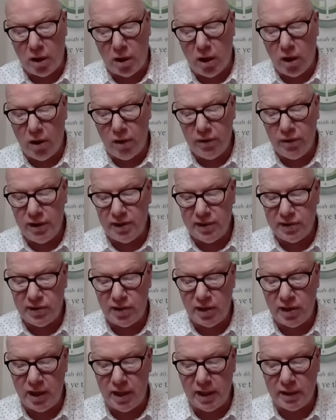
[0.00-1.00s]
all
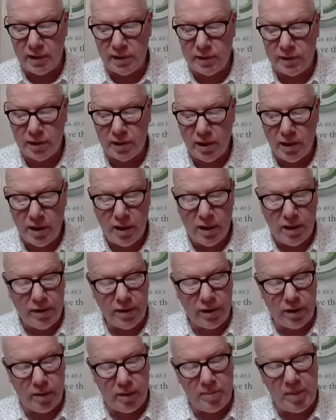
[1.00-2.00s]
these things
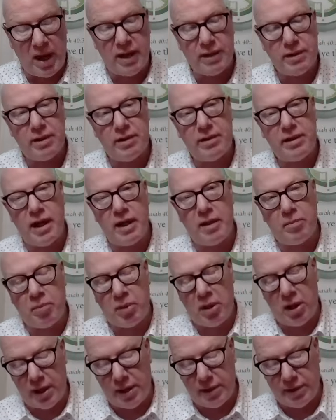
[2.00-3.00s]
that are about to take
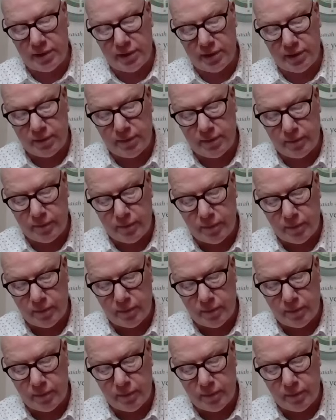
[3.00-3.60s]
place